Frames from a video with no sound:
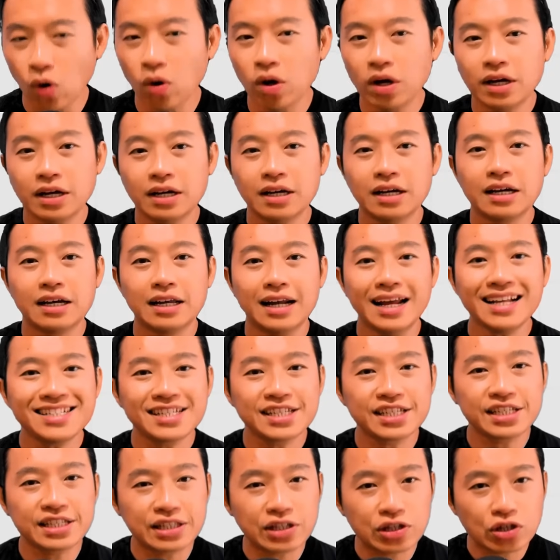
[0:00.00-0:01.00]
So
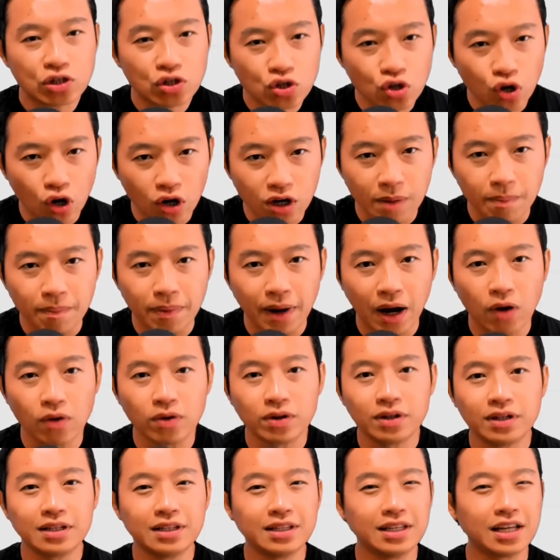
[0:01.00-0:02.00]
let's talk
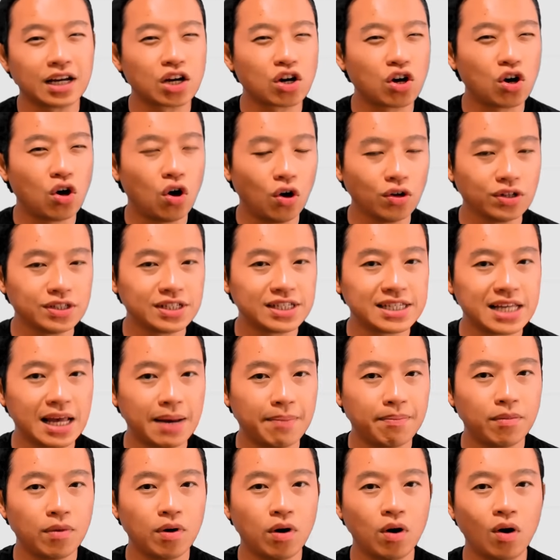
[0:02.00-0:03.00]
about the
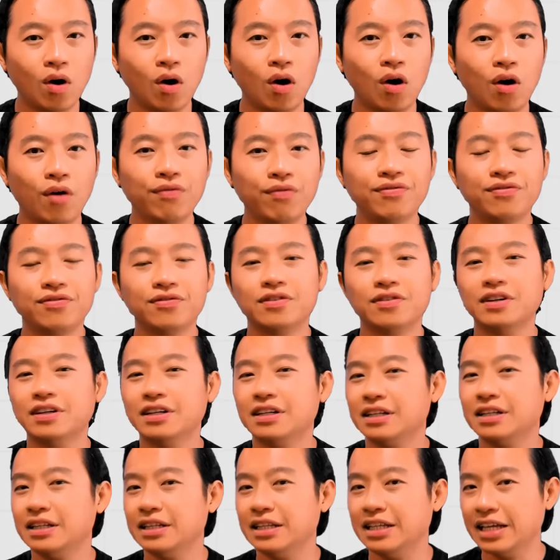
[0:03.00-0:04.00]
concept of
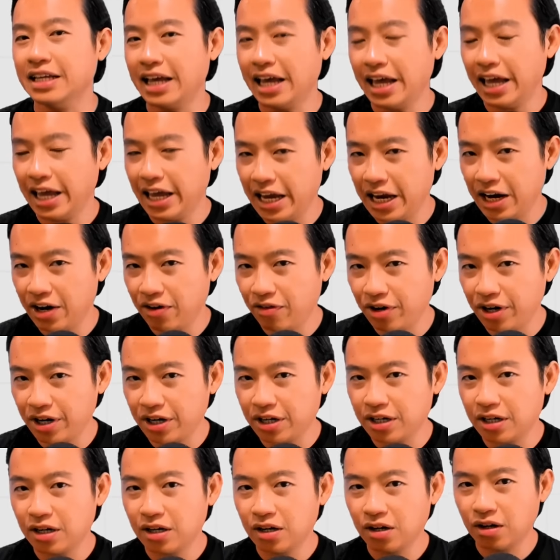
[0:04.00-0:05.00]
the
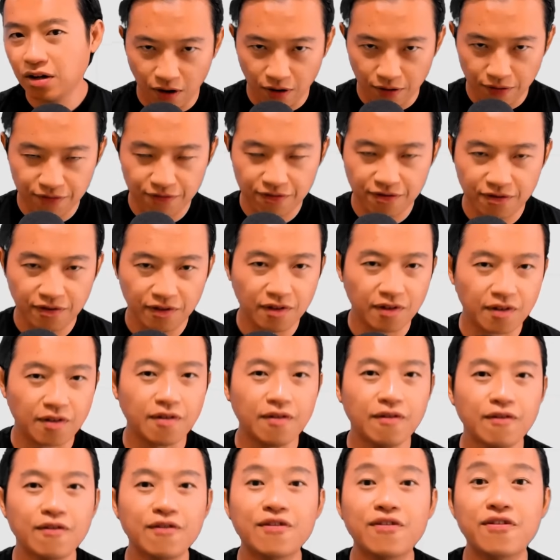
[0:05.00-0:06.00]
area of
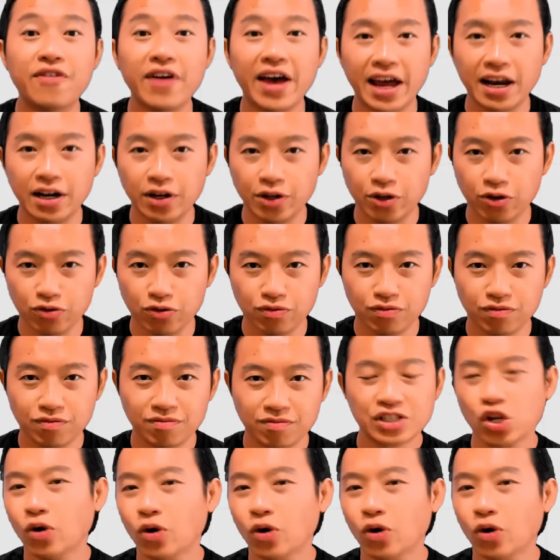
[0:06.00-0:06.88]
value.